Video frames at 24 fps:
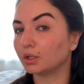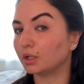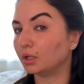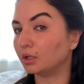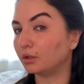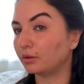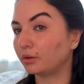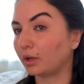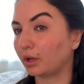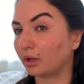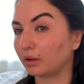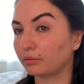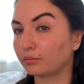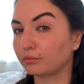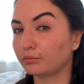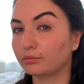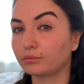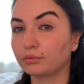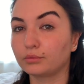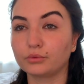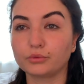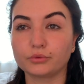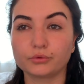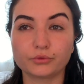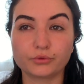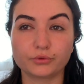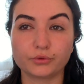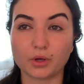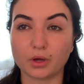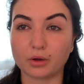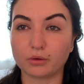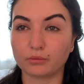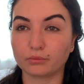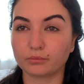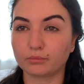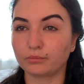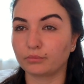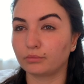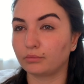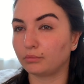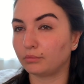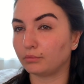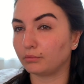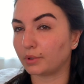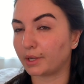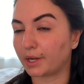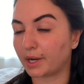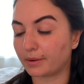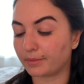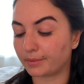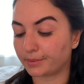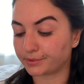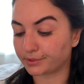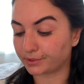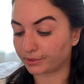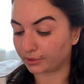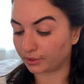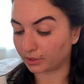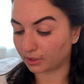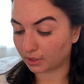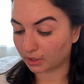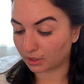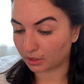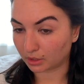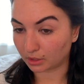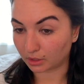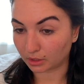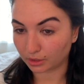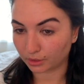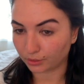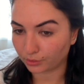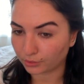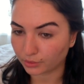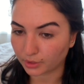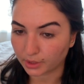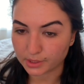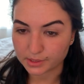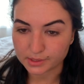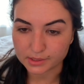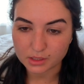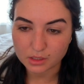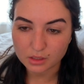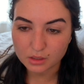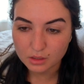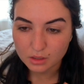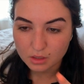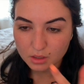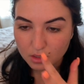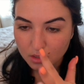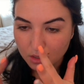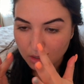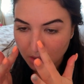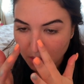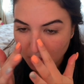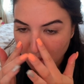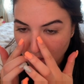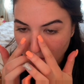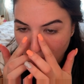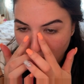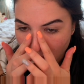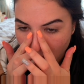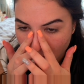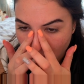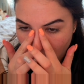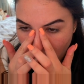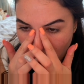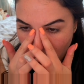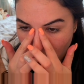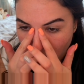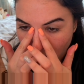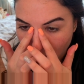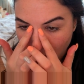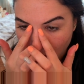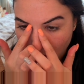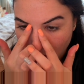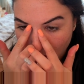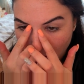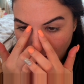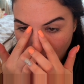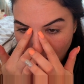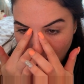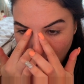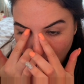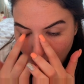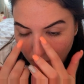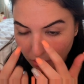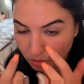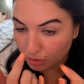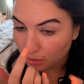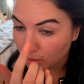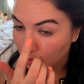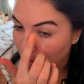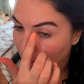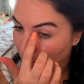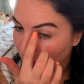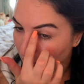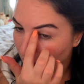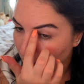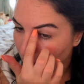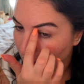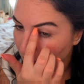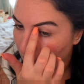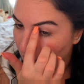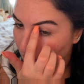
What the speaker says: Okay, so my eyebrows are looking a little crazy. I think